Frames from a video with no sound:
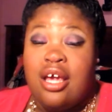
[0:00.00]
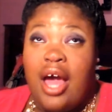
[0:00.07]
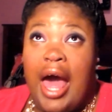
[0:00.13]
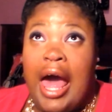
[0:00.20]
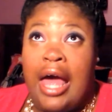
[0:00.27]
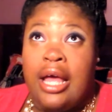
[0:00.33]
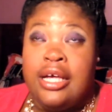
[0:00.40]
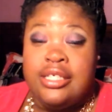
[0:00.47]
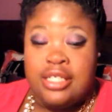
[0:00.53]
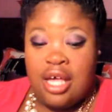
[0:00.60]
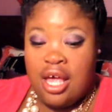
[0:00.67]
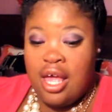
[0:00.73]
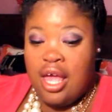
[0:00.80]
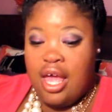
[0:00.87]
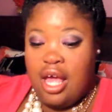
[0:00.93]
in your eyes,
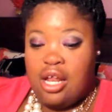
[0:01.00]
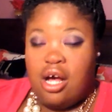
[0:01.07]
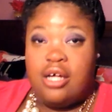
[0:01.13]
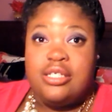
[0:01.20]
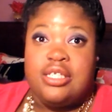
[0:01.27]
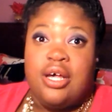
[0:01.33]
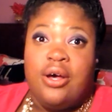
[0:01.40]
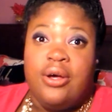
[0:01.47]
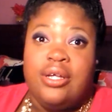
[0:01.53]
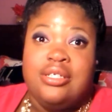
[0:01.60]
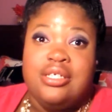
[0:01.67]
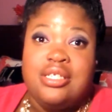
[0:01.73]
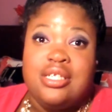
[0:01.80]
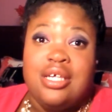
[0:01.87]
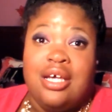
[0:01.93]
and also
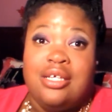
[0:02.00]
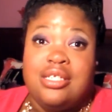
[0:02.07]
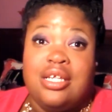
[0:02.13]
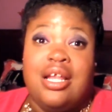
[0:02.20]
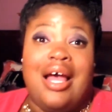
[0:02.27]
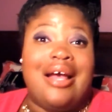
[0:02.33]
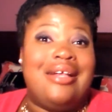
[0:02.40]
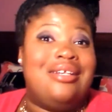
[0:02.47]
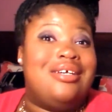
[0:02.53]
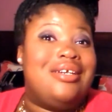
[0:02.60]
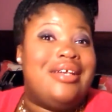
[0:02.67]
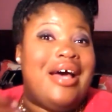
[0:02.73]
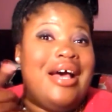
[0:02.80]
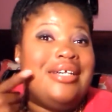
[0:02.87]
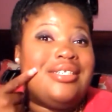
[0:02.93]
it just gives it like a
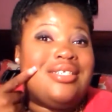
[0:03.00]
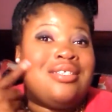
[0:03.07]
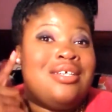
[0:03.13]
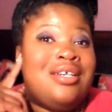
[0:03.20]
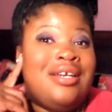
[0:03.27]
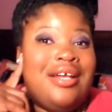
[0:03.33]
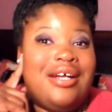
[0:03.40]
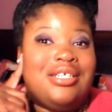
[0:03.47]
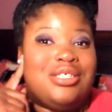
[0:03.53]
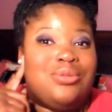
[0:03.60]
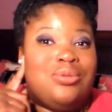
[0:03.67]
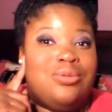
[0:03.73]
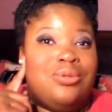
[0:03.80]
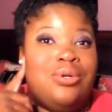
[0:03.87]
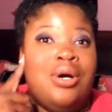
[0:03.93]
little nice little
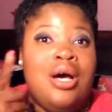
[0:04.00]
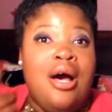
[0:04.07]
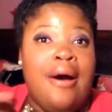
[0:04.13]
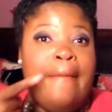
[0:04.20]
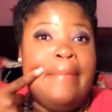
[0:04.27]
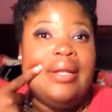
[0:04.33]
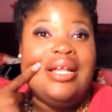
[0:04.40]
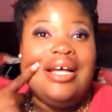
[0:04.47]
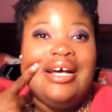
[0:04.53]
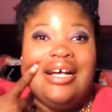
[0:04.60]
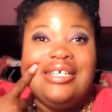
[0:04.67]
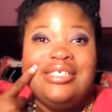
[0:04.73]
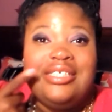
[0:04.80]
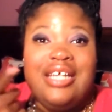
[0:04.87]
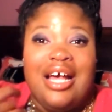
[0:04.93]
natural
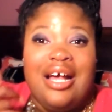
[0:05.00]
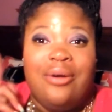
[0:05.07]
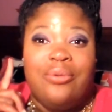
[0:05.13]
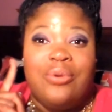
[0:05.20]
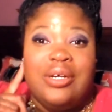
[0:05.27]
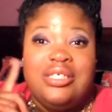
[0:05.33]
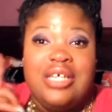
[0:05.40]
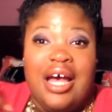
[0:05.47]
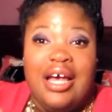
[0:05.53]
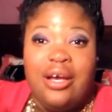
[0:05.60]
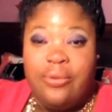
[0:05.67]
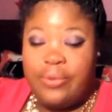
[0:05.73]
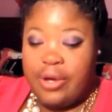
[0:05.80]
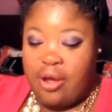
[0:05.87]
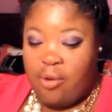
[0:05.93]
blush, that which I
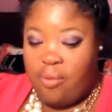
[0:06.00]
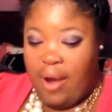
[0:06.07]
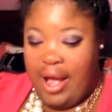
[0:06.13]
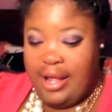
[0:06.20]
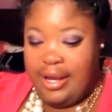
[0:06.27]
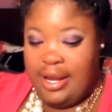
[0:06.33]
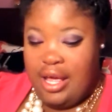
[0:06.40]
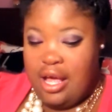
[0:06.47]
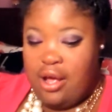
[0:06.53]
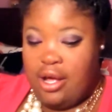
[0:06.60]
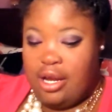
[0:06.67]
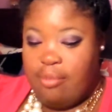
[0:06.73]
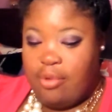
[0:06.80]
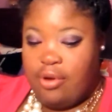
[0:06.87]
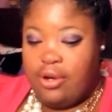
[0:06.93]
am wearing right now.
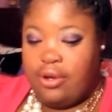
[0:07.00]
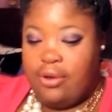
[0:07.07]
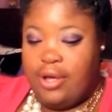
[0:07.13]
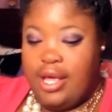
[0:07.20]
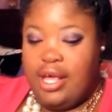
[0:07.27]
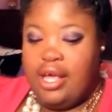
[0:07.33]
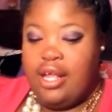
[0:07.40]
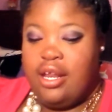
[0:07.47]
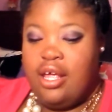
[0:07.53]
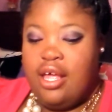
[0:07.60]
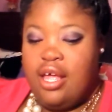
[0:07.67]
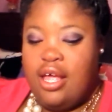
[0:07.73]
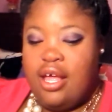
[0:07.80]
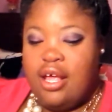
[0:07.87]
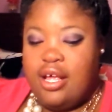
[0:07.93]
And I'm gonna go ahead
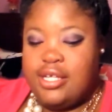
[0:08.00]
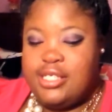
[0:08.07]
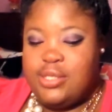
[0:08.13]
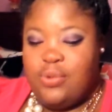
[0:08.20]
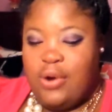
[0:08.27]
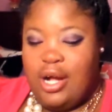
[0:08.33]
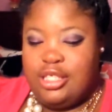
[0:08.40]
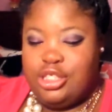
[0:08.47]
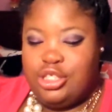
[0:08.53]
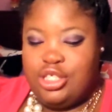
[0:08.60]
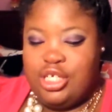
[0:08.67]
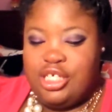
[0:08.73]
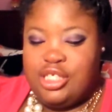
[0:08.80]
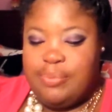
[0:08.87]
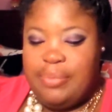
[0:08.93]
and swatch
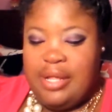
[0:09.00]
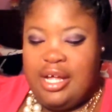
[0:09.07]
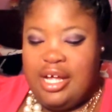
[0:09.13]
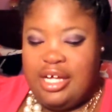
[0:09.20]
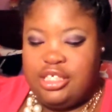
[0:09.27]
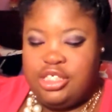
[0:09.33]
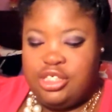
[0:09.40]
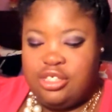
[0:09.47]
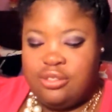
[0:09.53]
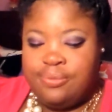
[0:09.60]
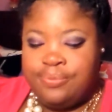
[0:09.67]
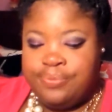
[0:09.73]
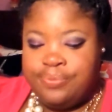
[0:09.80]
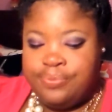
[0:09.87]
this blush.